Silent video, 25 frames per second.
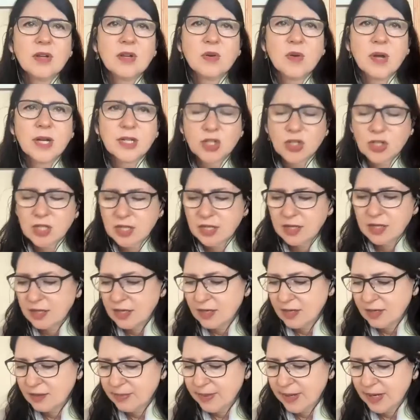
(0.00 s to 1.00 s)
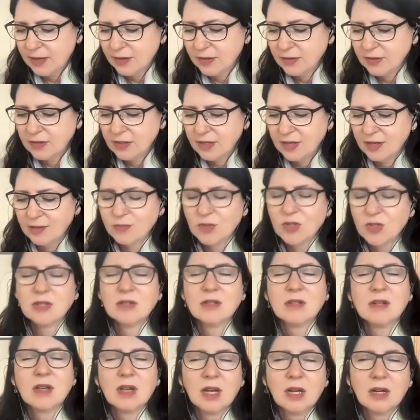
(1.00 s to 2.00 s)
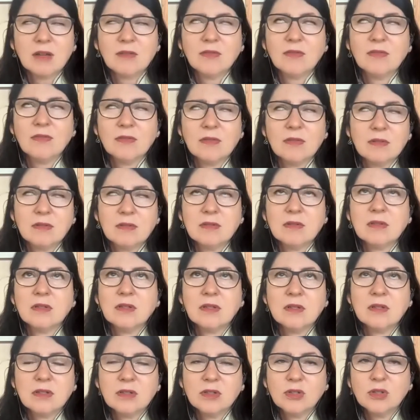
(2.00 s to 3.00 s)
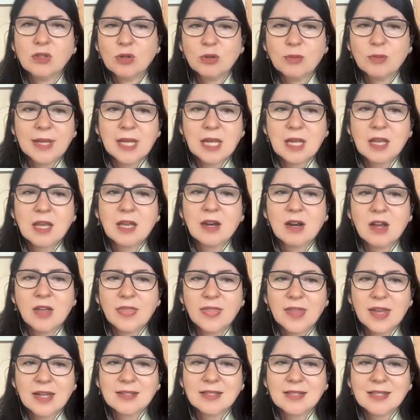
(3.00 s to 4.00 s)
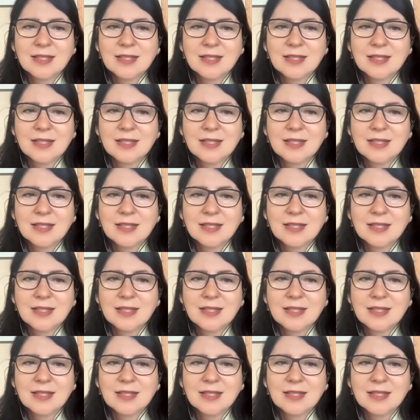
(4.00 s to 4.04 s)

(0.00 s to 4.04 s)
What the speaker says: a question about, I'm just kind of zooming in on that